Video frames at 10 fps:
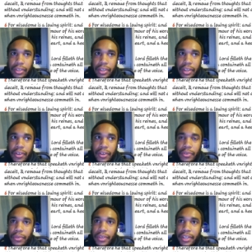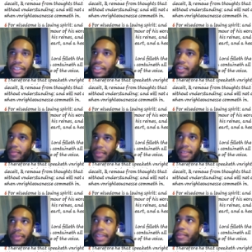You know? And shit,
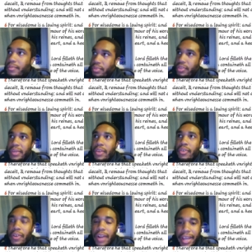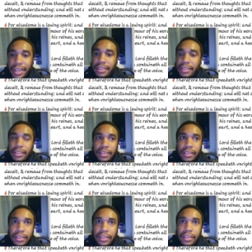sometimes we, brothers, be going on hikes.
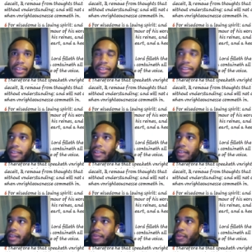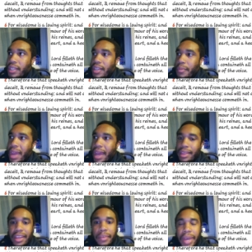If you see a
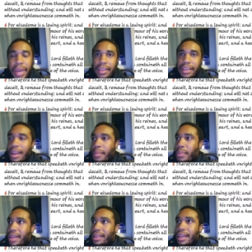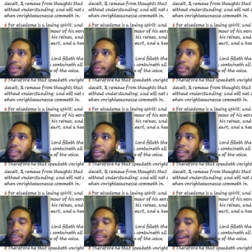path here, a path here, and that path got thorns,
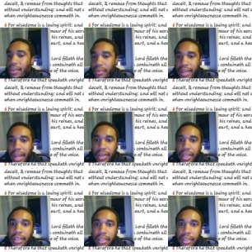you're not going down there.